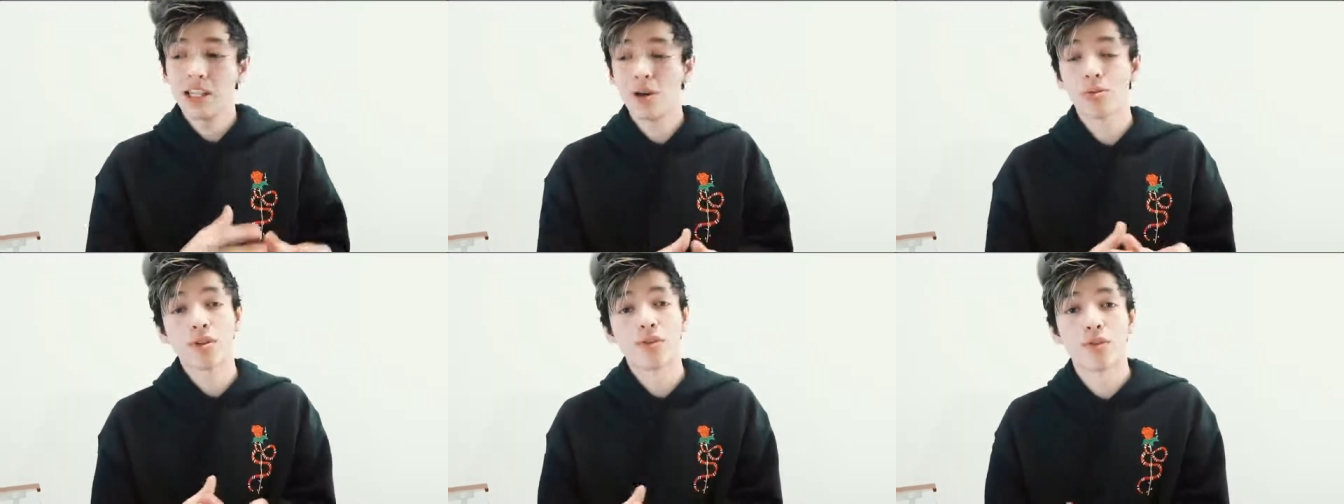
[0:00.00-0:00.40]

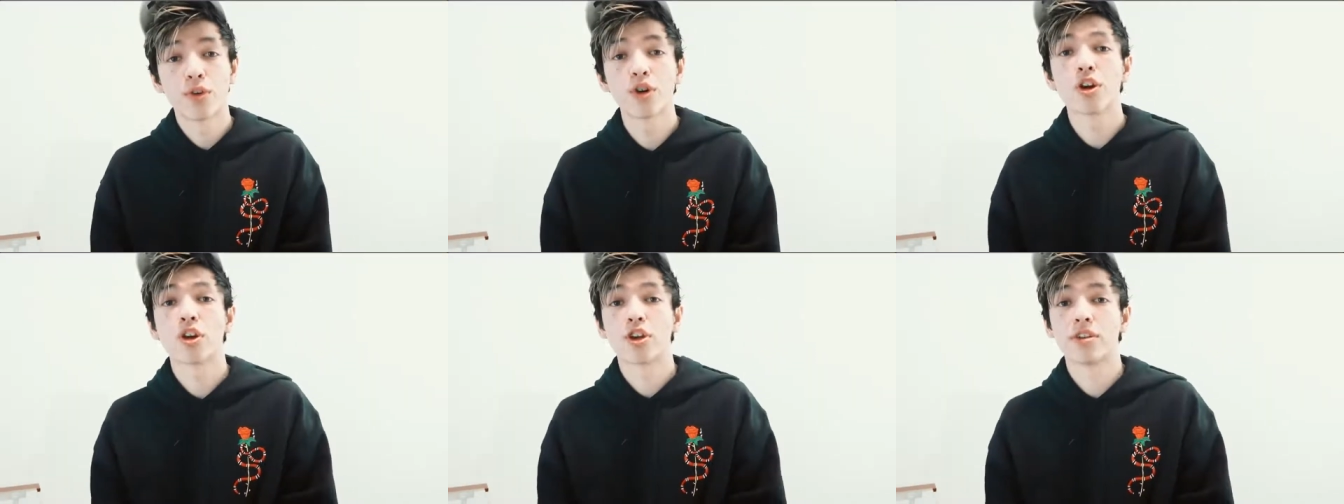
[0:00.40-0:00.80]
help
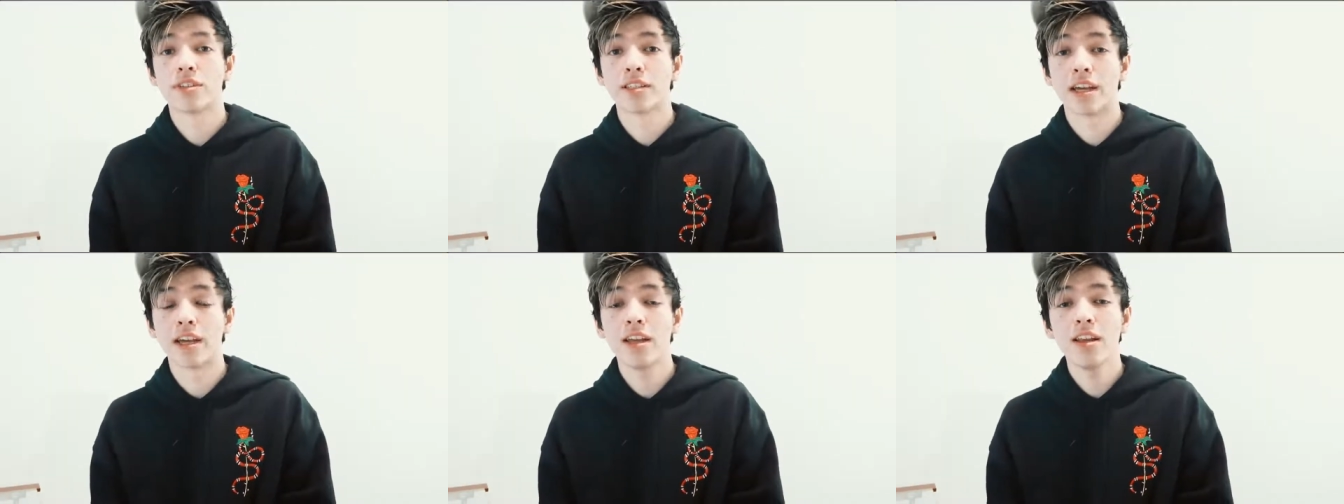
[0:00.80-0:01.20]
convert on your
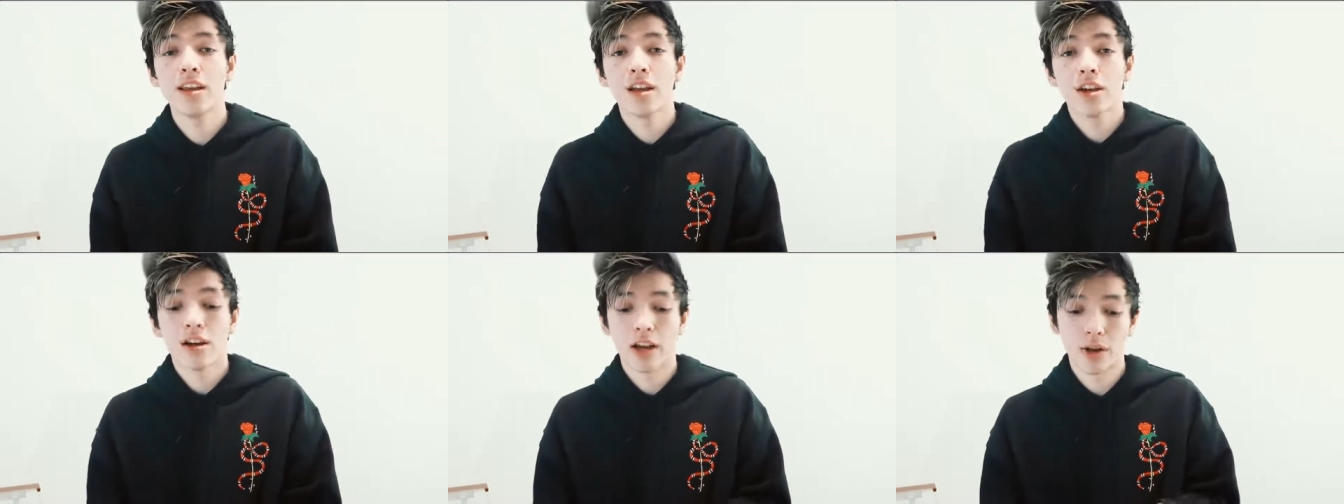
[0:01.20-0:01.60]
site,
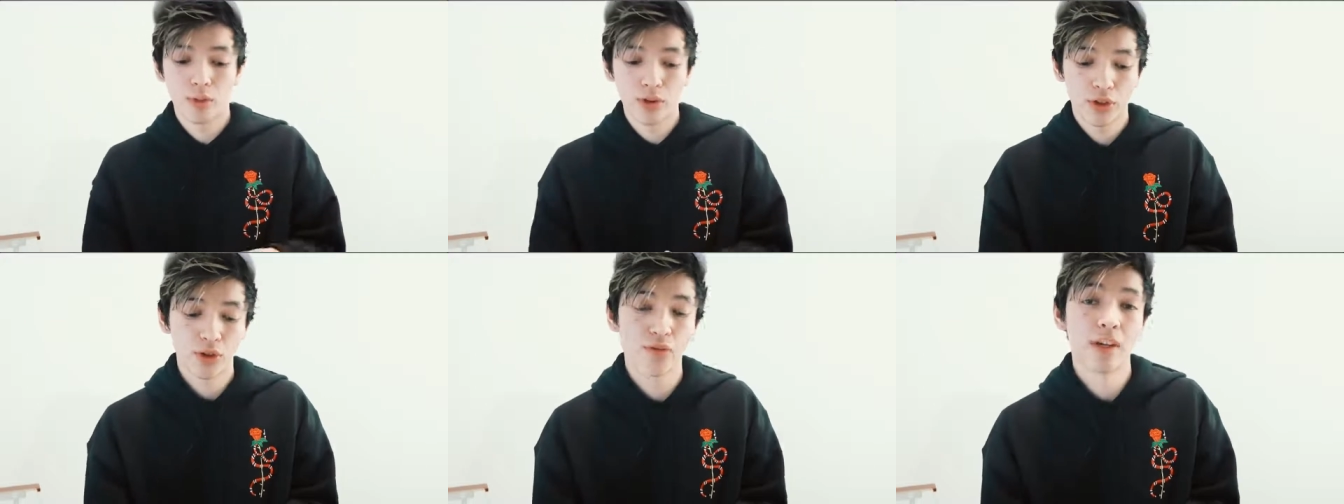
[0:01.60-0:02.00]
right,
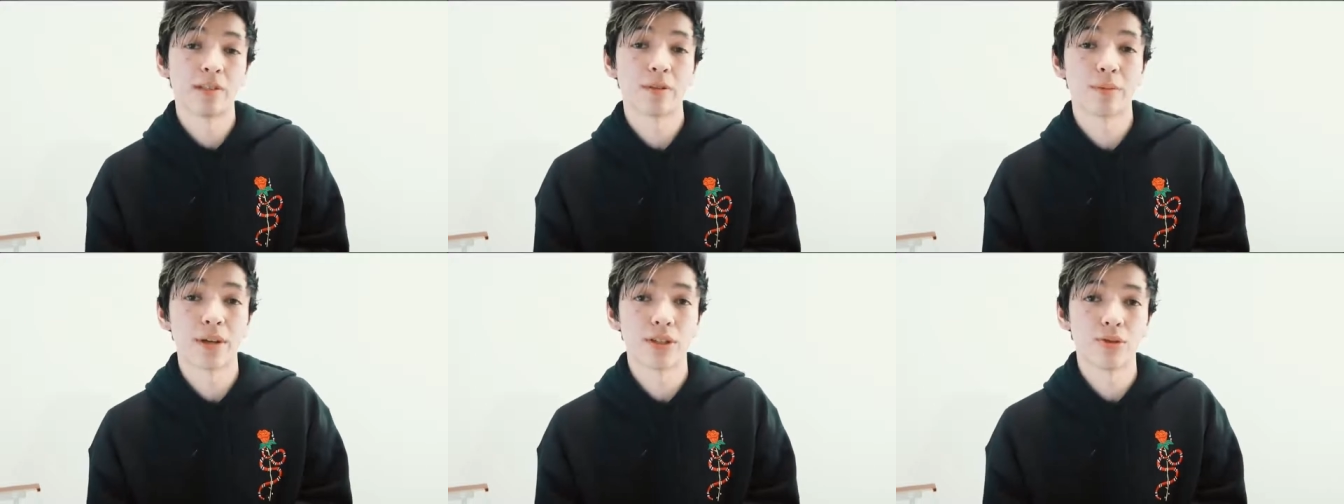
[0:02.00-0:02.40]
with your
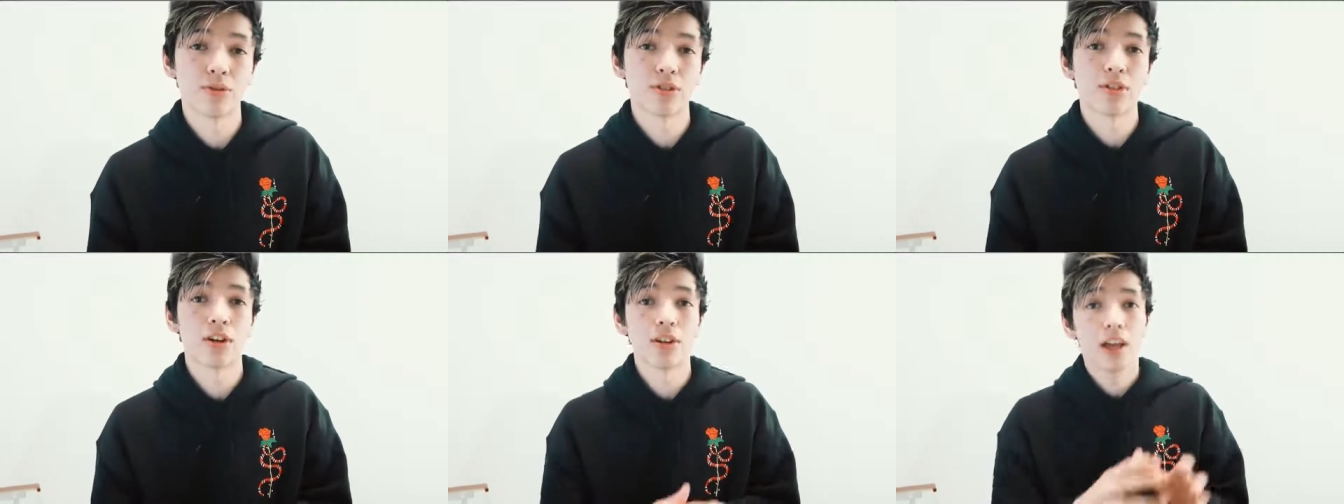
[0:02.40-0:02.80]
Facebook pixel
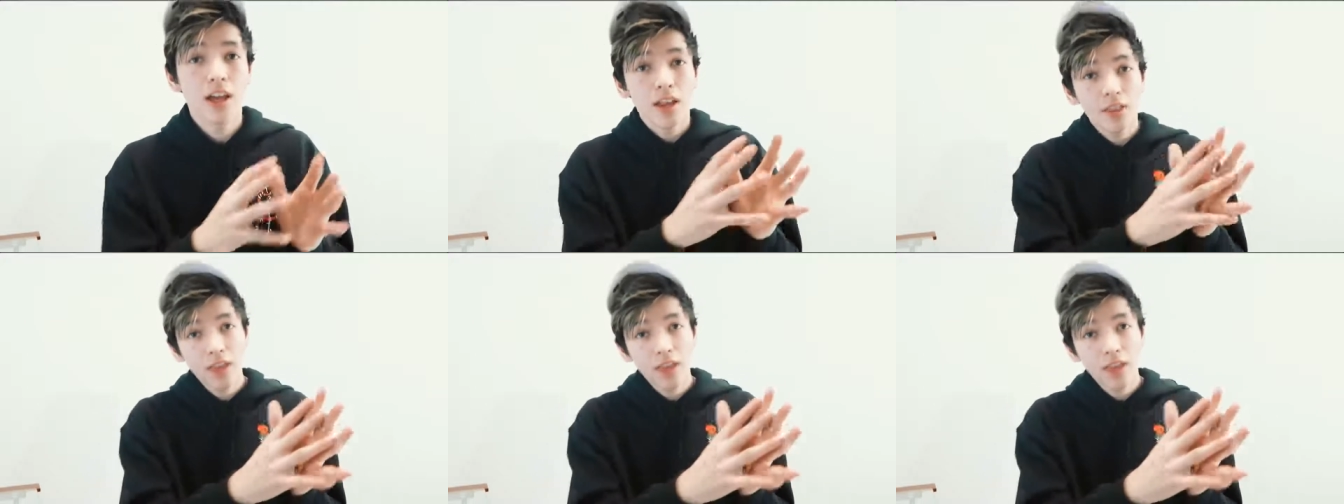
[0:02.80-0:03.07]
installed.